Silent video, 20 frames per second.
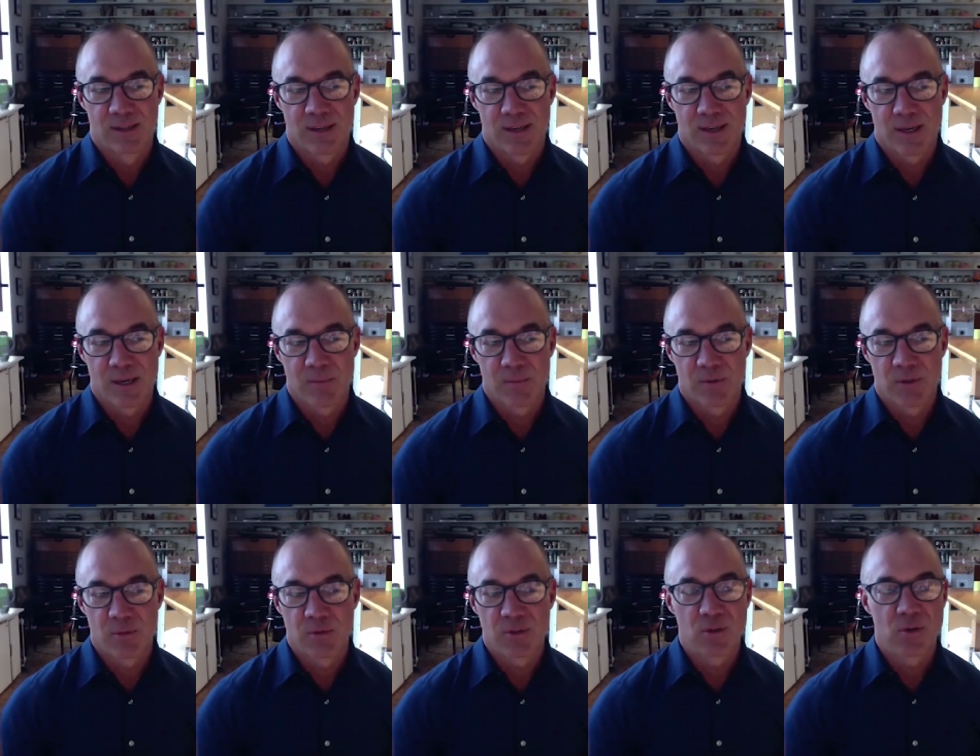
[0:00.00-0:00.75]
Um,
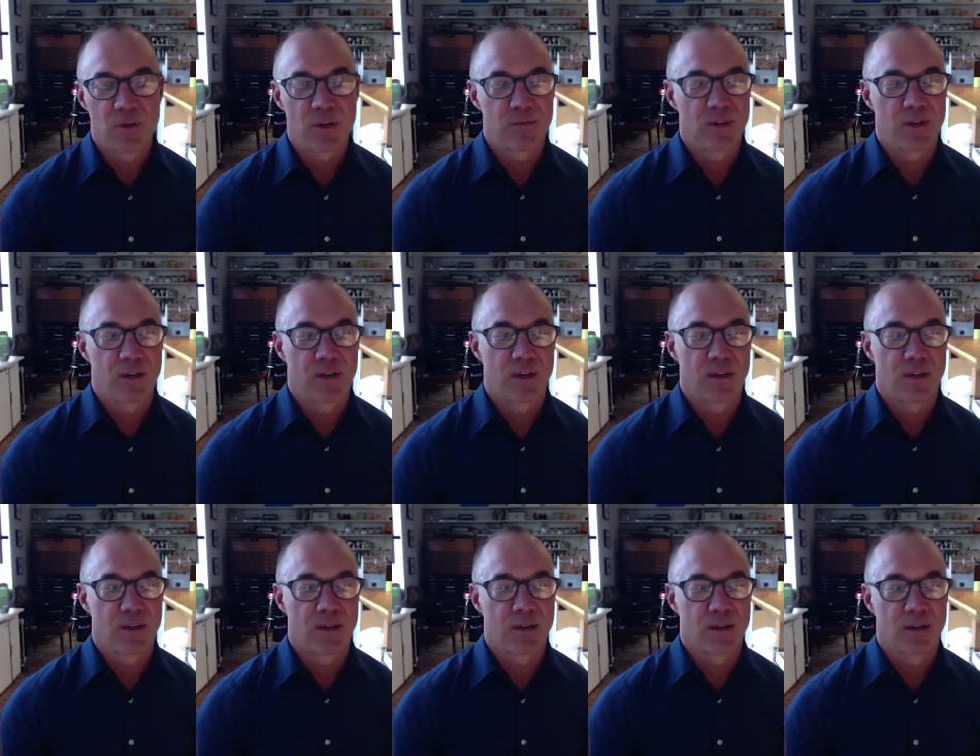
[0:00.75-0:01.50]
so it was sort of a,
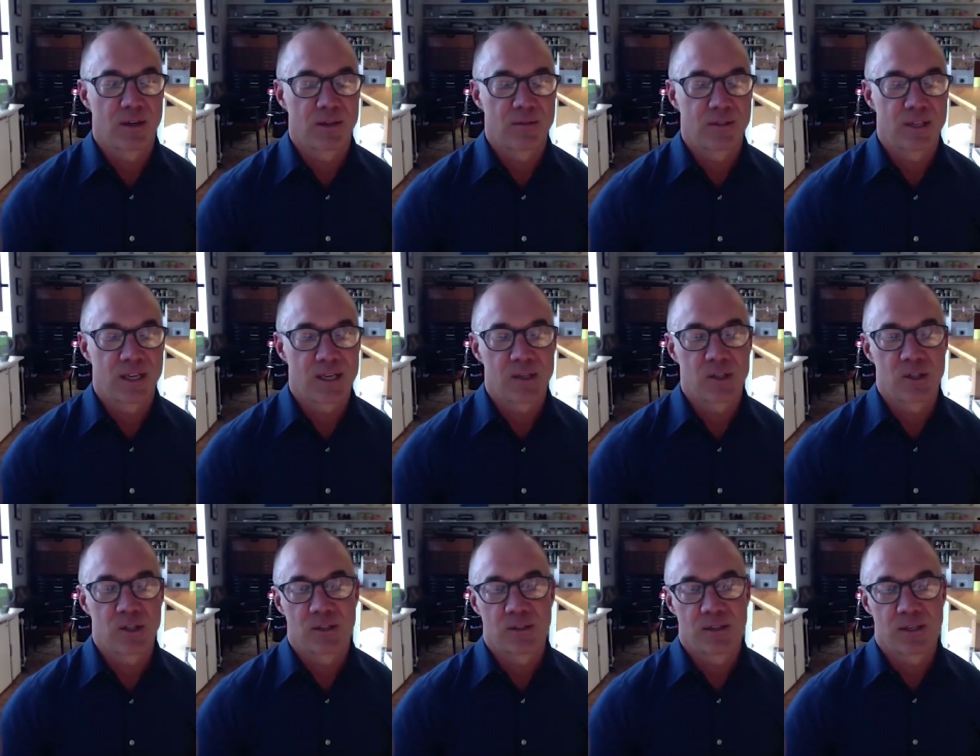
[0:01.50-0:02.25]
a, a,
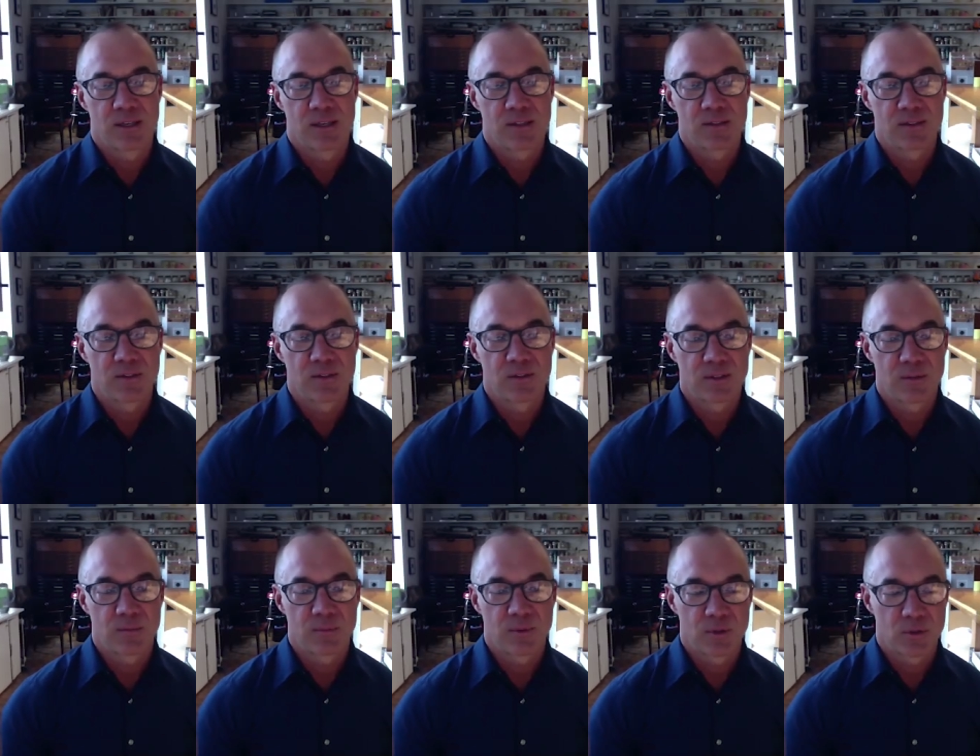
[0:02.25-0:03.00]
tension that
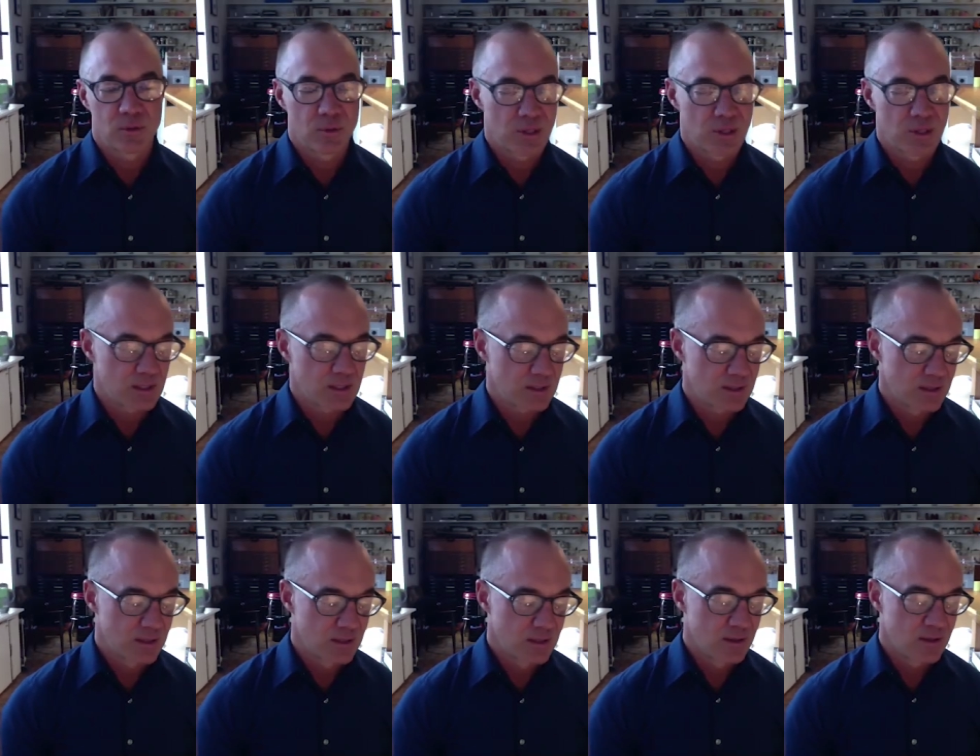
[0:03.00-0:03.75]
existed
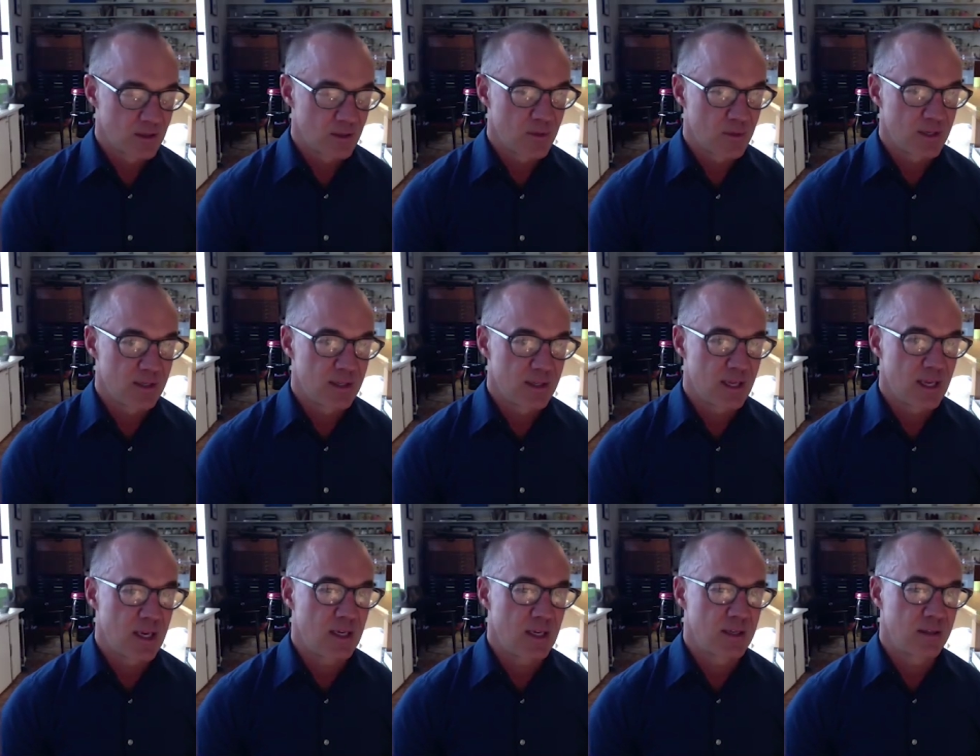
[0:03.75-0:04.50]
between the
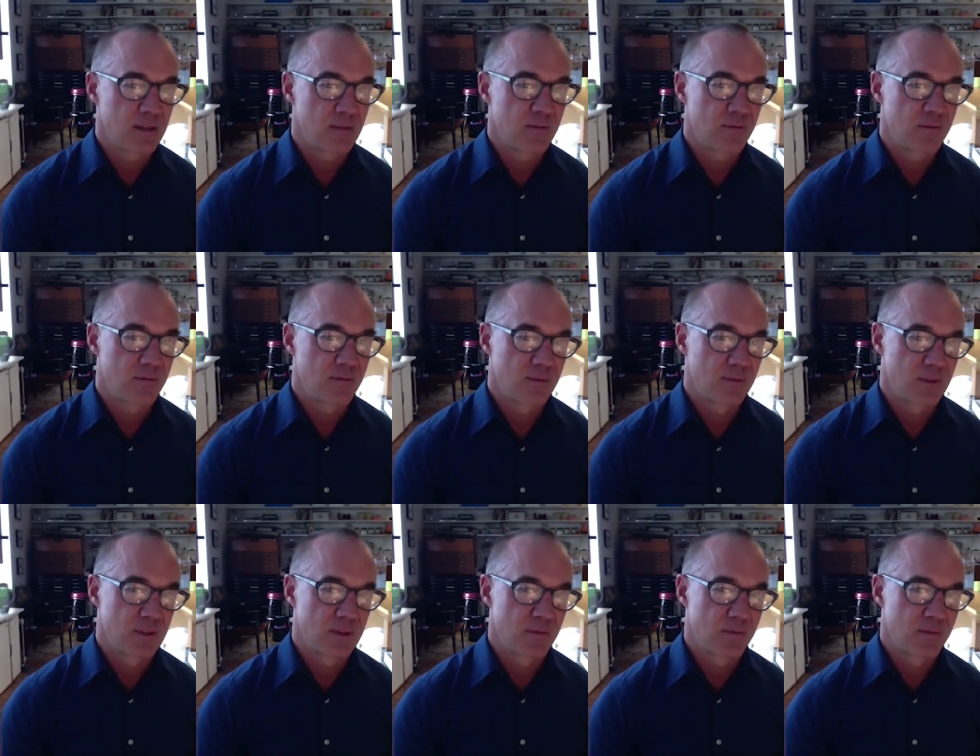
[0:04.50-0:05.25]
mundane and the
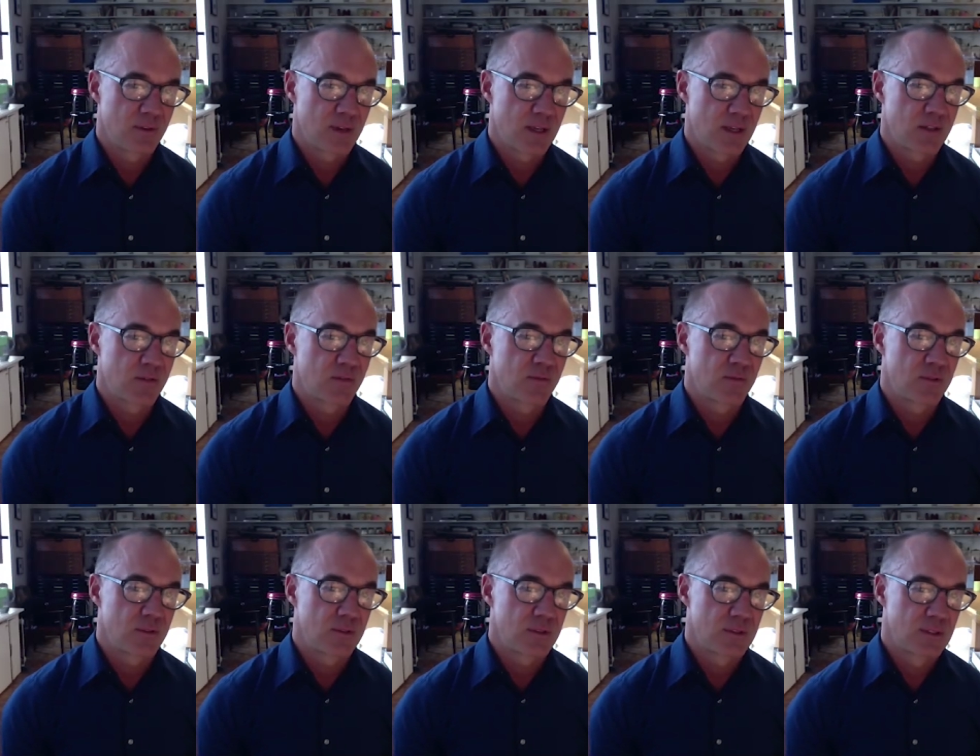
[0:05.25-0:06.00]
and the
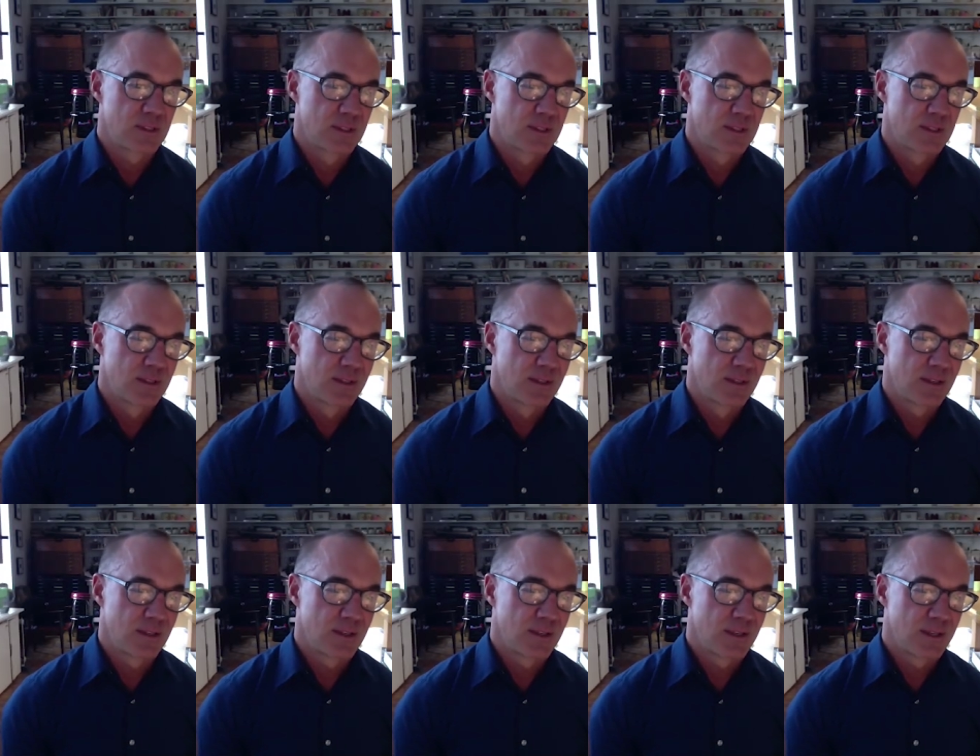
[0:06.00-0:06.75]
fanciful.
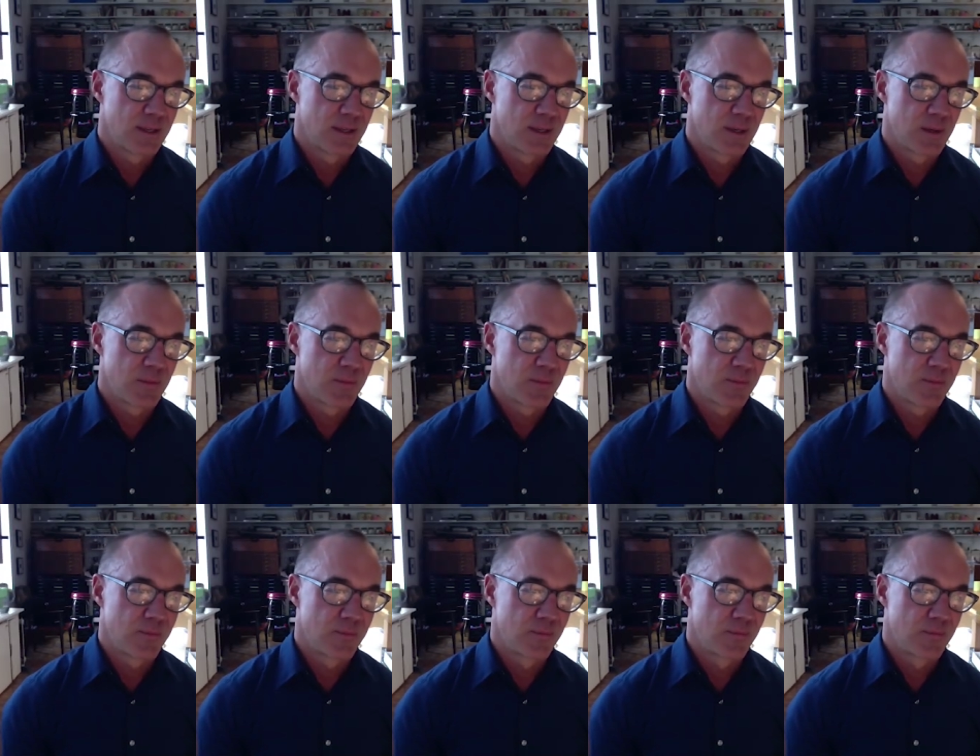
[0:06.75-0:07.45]
Um,